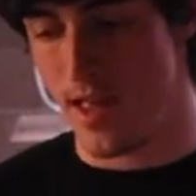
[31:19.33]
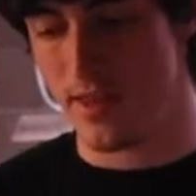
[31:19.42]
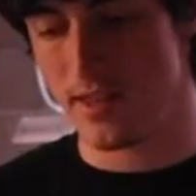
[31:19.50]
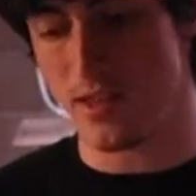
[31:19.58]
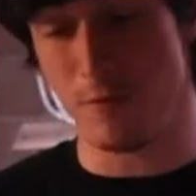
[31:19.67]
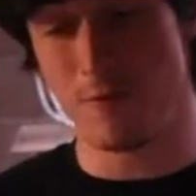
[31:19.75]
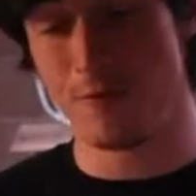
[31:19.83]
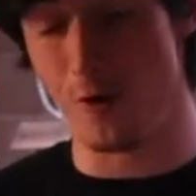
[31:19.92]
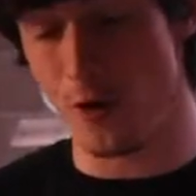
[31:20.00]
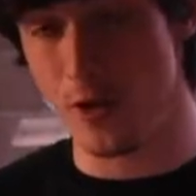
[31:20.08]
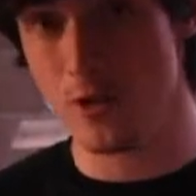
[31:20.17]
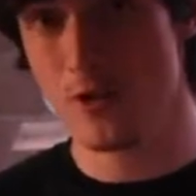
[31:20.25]
at least some
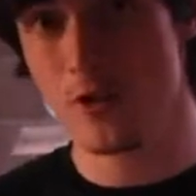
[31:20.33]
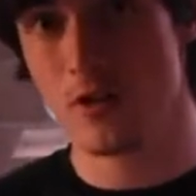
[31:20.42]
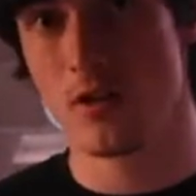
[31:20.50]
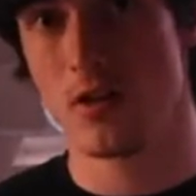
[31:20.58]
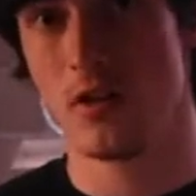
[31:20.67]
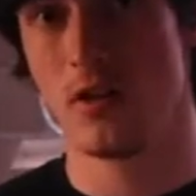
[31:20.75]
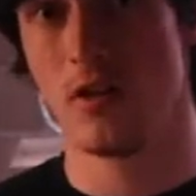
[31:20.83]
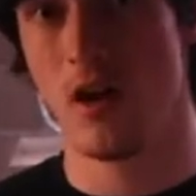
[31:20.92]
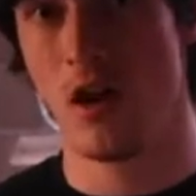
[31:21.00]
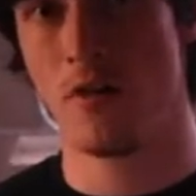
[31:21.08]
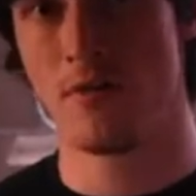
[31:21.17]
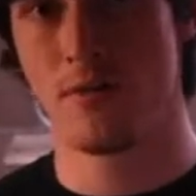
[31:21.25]
footage
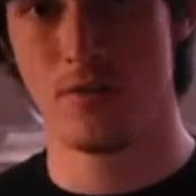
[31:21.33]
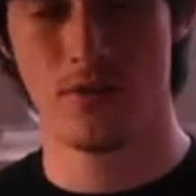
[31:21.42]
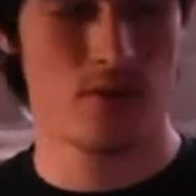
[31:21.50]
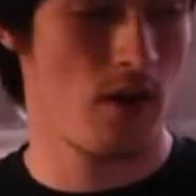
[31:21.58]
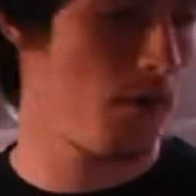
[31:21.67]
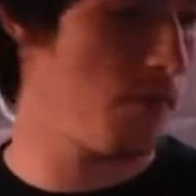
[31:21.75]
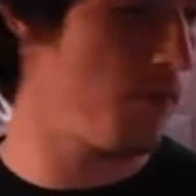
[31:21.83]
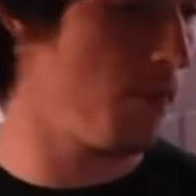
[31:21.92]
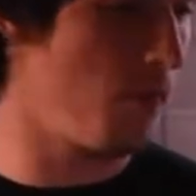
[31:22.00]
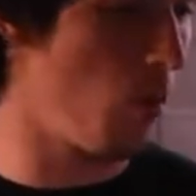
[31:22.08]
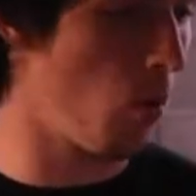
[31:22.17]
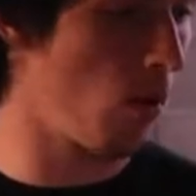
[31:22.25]
of some
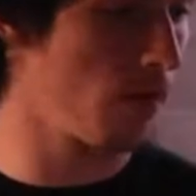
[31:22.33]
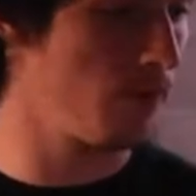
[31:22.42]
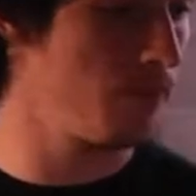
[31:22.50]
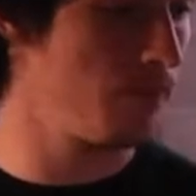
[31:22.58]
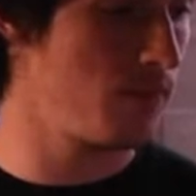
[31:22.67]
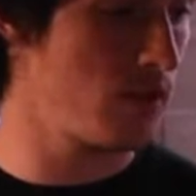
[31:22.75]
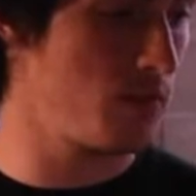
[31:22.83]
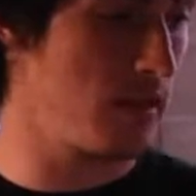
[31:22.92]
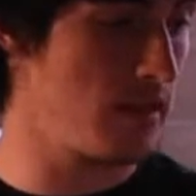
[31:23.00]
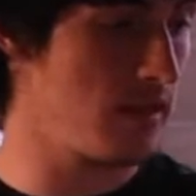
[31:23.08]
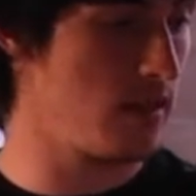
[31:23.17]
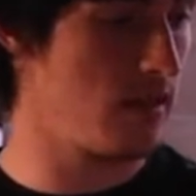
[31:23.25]
more
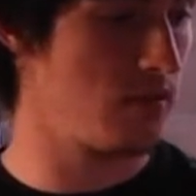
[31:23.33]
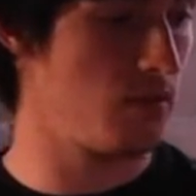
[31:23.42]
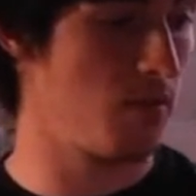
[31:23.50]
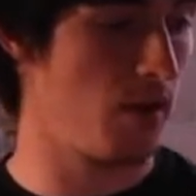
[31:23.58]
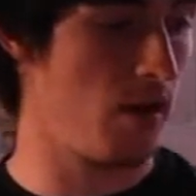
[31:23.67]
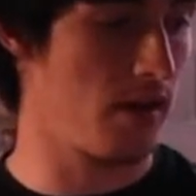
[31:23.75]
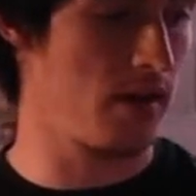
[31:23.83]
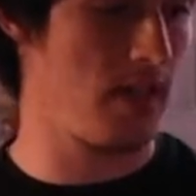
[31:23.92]
species belonging